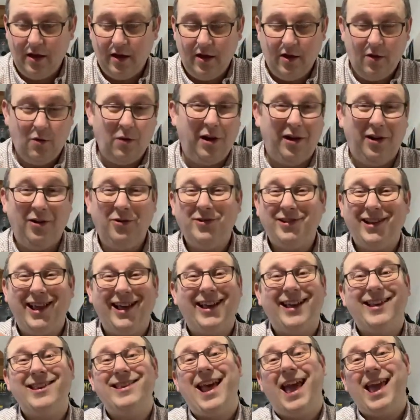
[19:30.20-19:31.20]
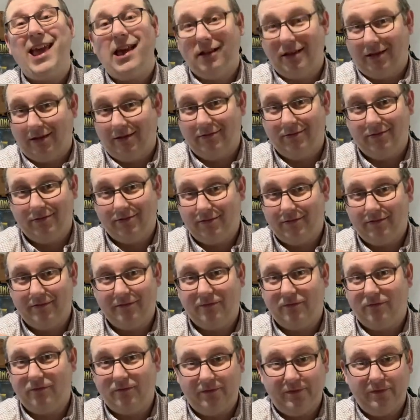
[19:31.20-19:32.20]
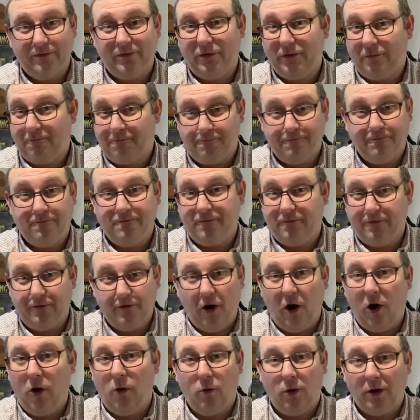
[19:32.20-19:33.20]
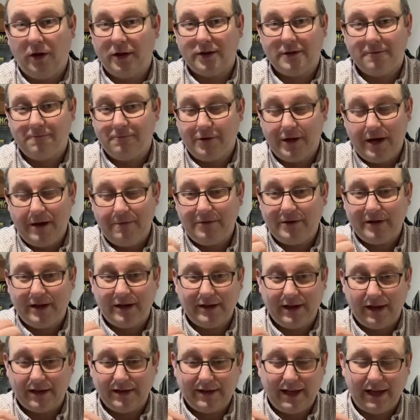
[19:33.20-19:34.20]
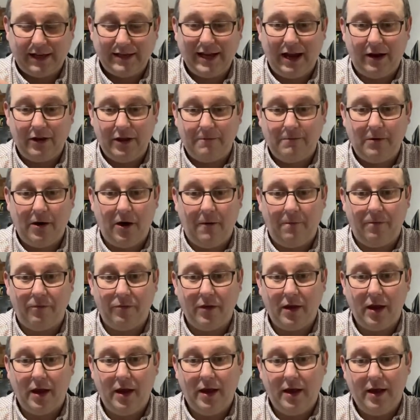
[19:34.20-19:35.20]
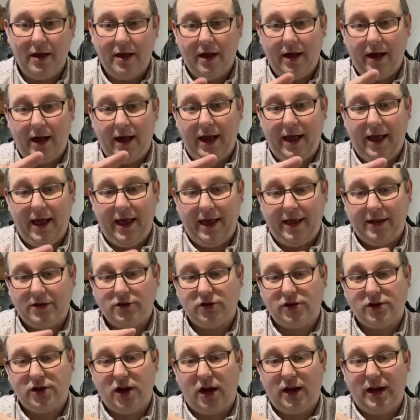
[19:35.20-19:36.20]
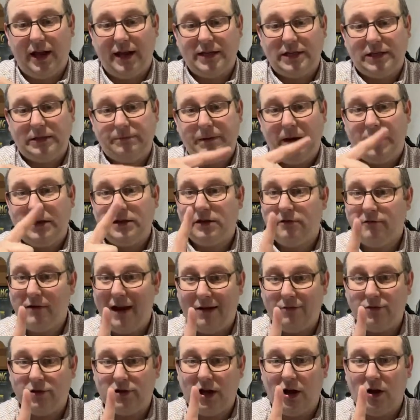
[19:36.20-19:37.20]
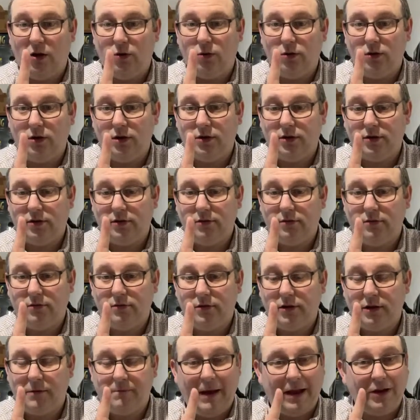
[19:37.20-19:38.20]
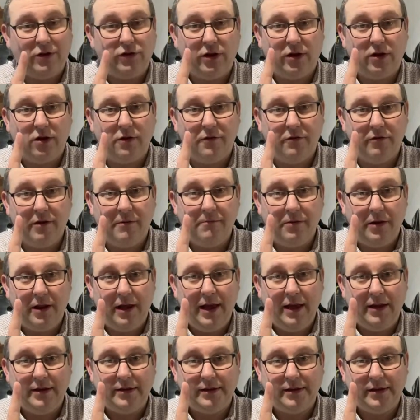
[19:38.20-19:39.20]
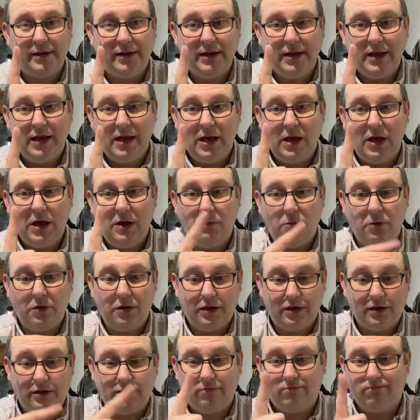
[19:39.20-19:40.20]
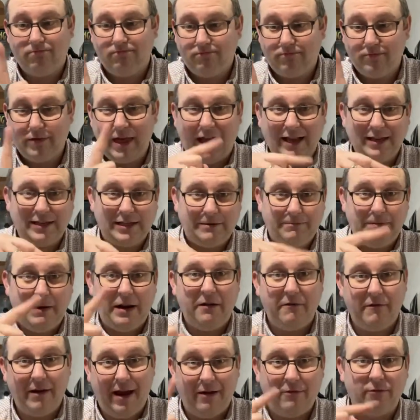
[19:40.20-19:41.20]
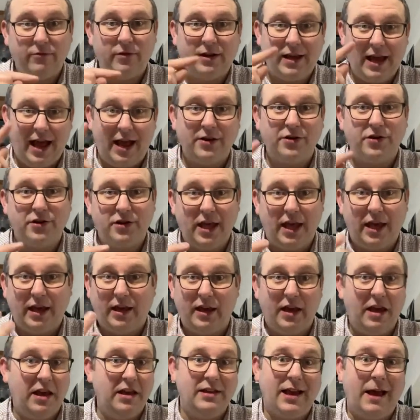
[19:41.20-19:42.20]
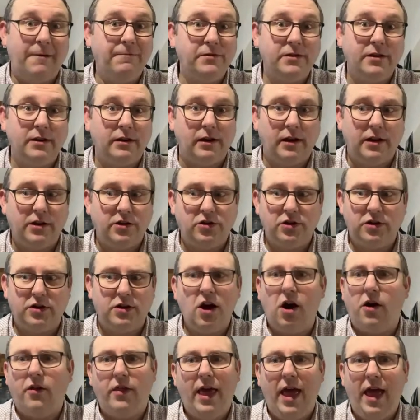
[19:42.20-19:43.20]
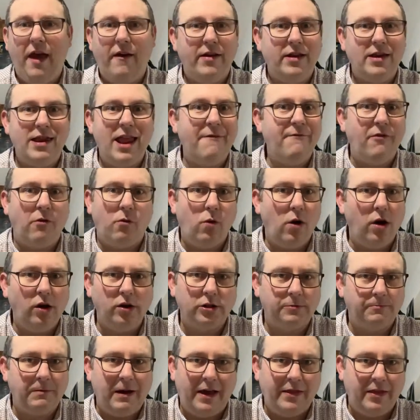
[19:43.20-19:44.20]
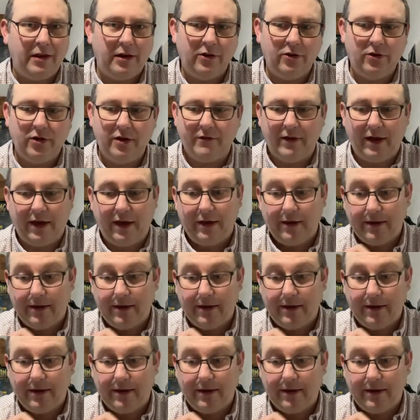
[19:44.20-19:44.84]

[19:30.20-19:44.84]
what looks like a nail for all wants and purposes that sticks out the bottom. It just sort of like spins around to hold the battery cover in place. Well, that spin around catch thing is absent. It's just not there. It never was by the look of it.